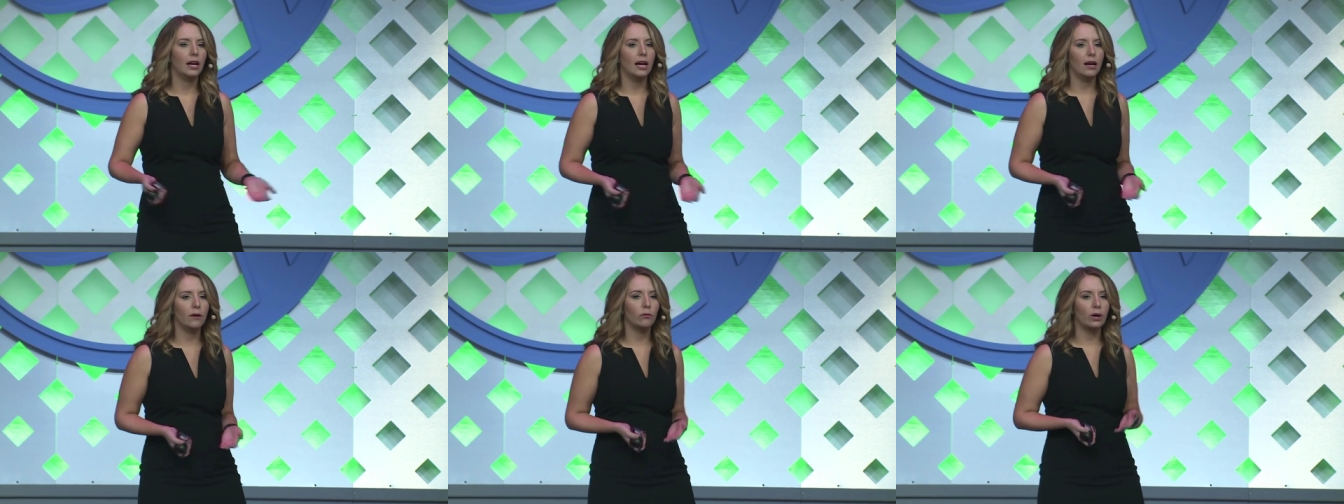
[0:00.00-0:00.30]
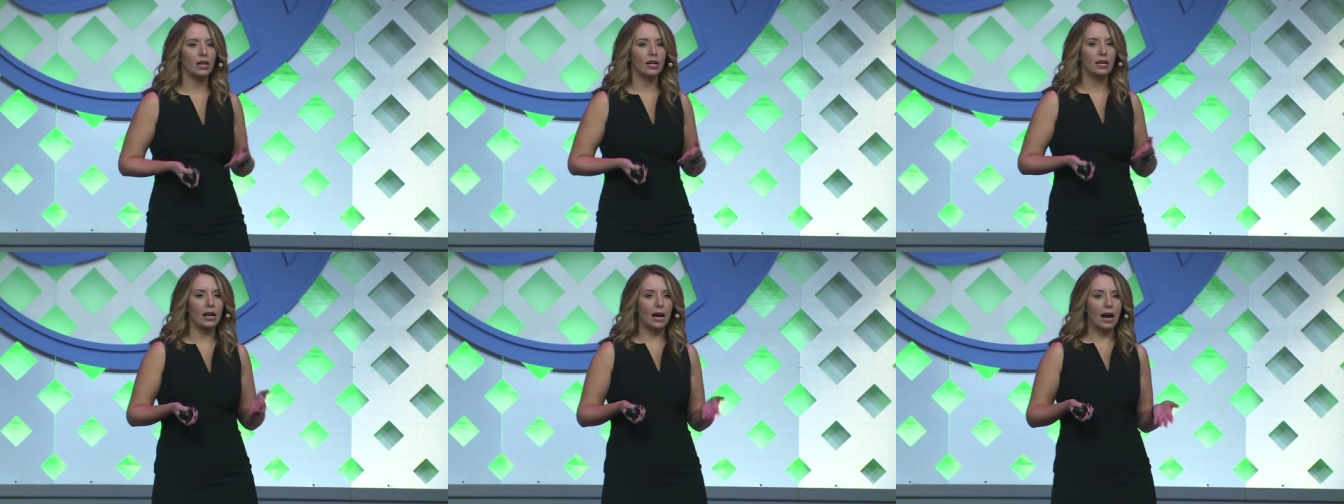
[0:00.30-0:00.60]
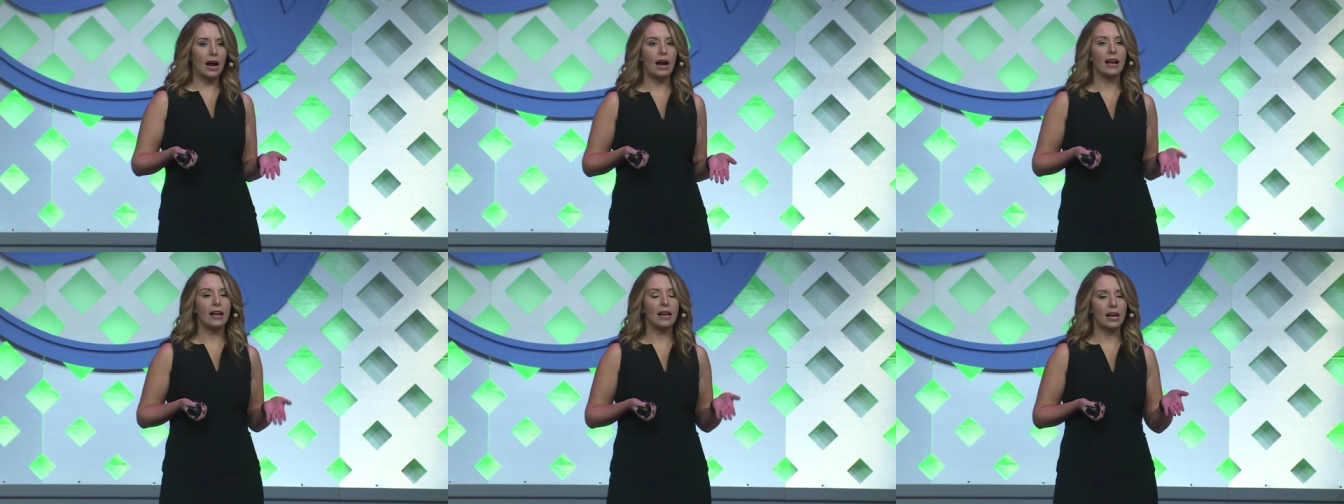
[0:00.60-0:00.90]
And what an
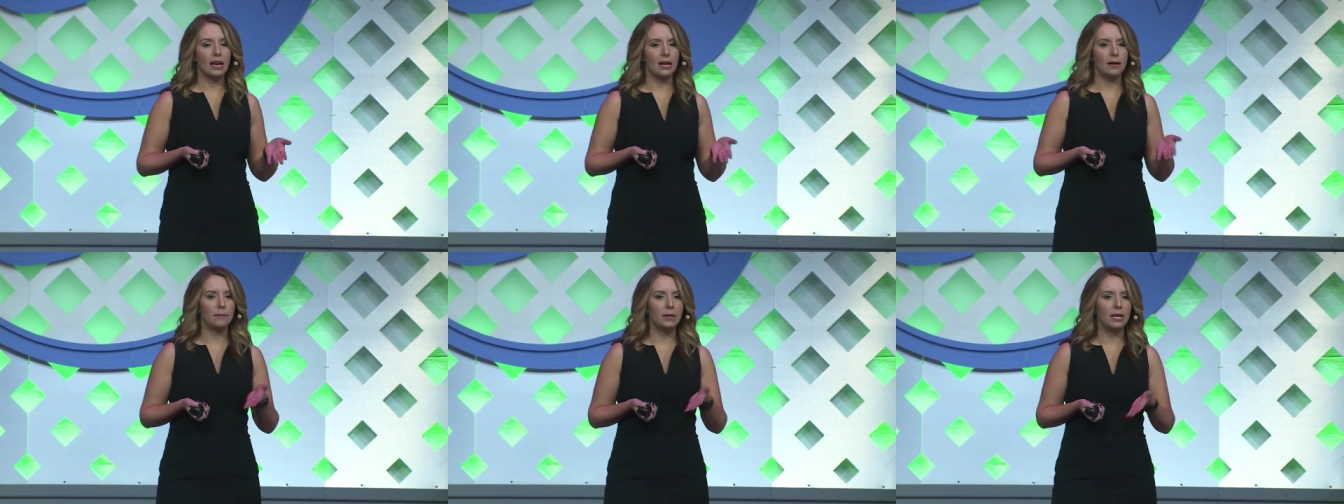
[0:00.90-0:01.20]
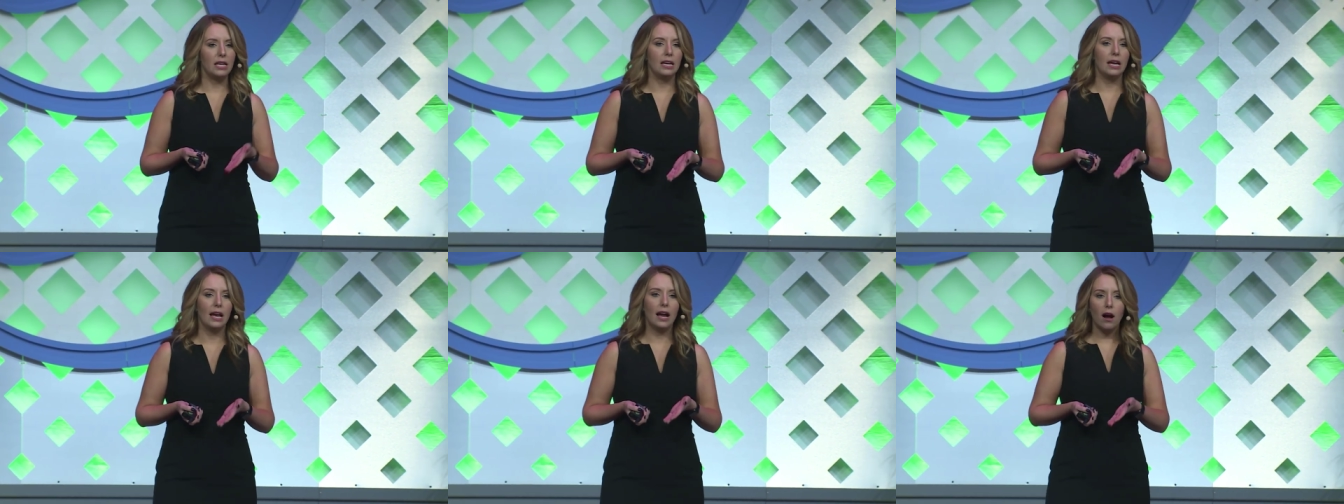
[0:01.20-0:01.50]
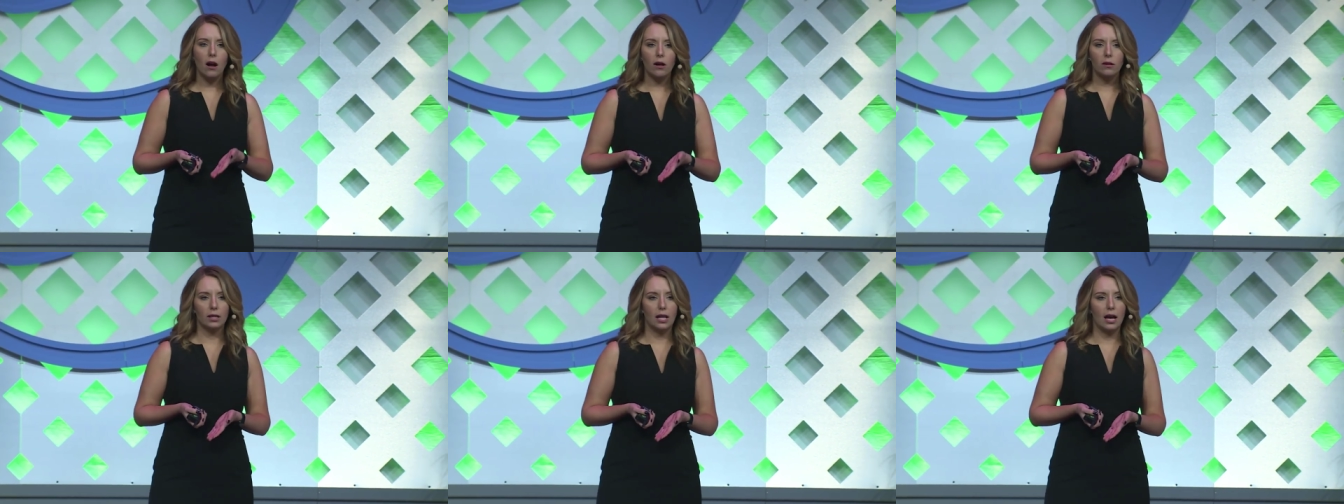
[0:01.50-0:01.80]
IAP
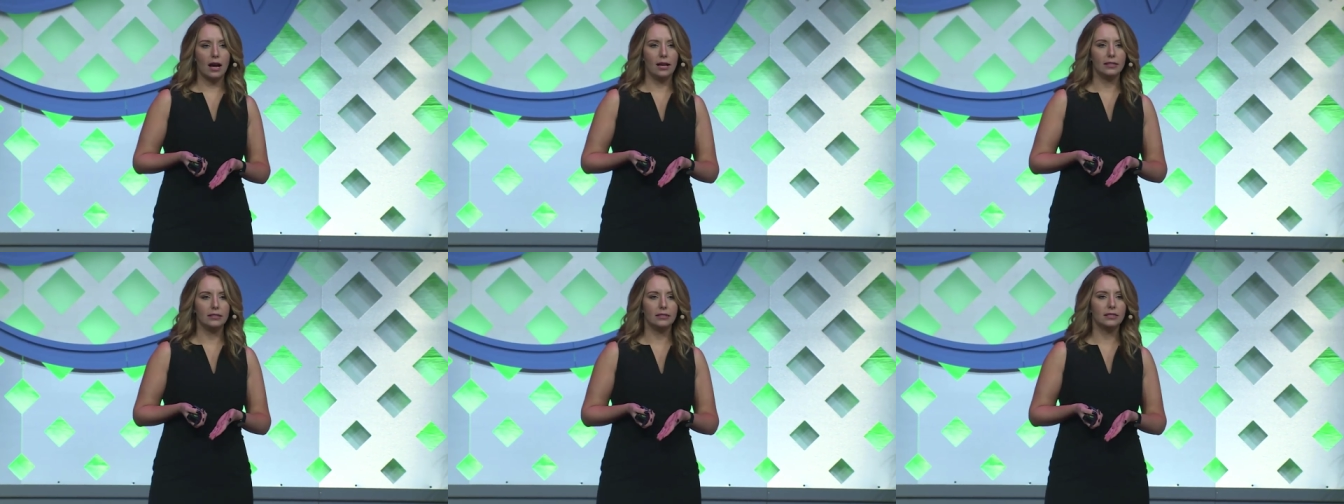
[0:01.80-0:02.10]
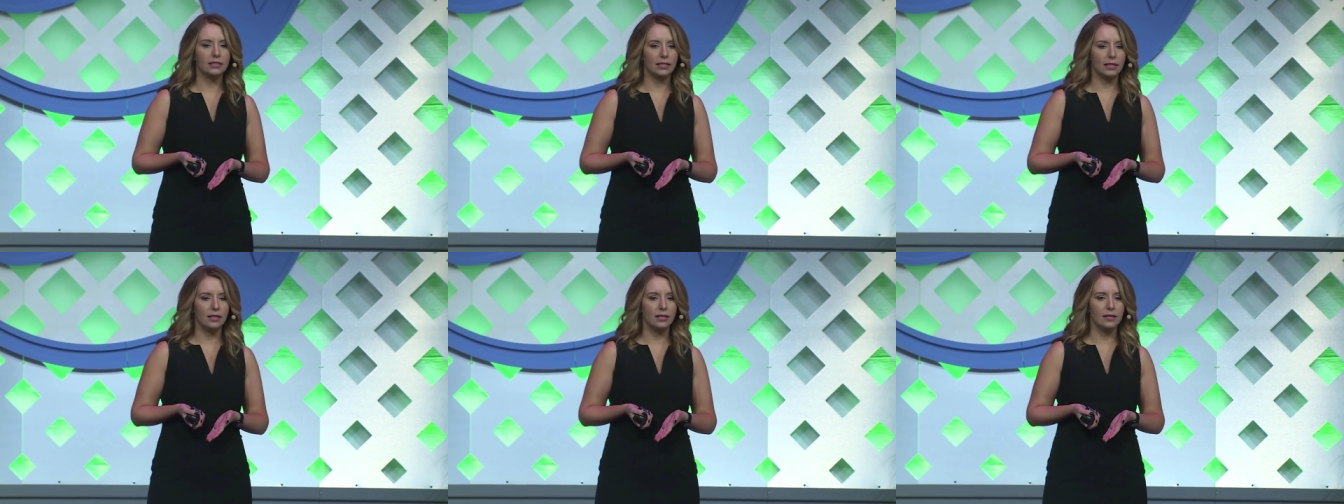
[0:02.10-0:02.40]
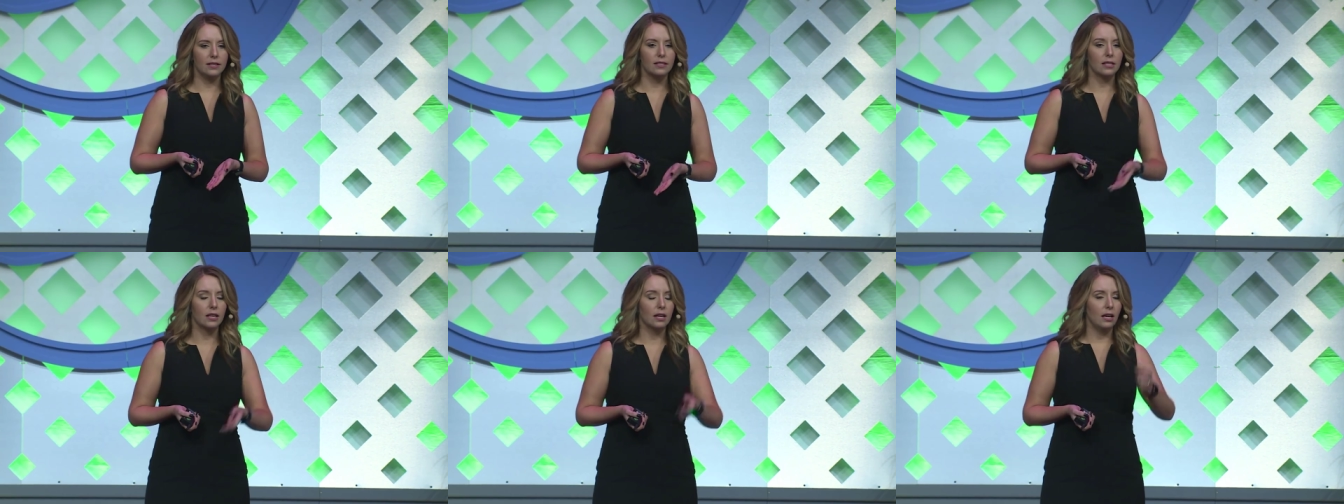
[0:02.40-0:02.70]
outlines
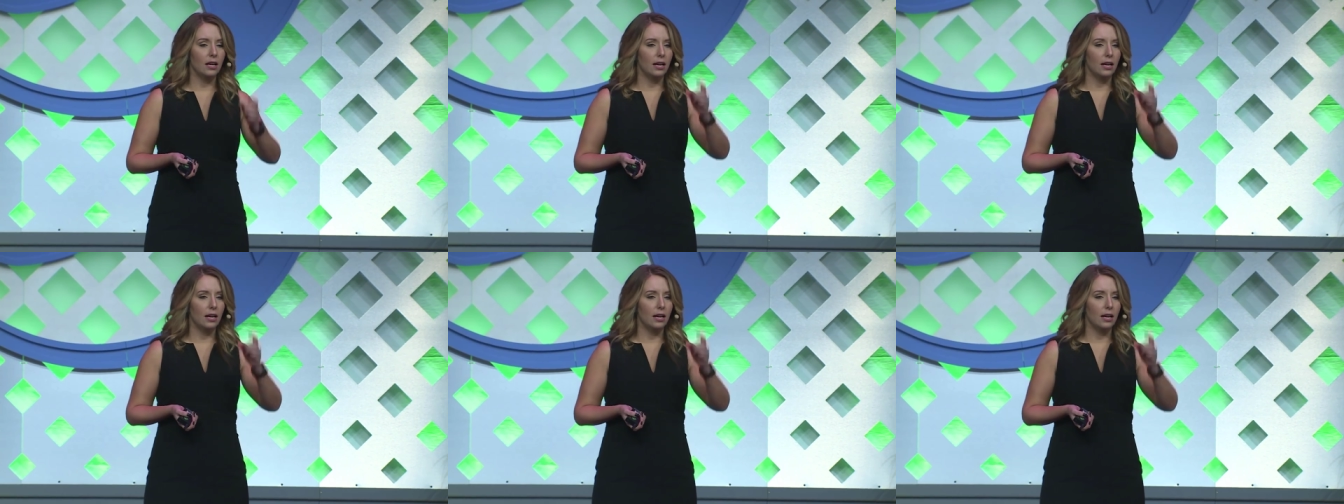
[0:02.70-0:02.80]
is,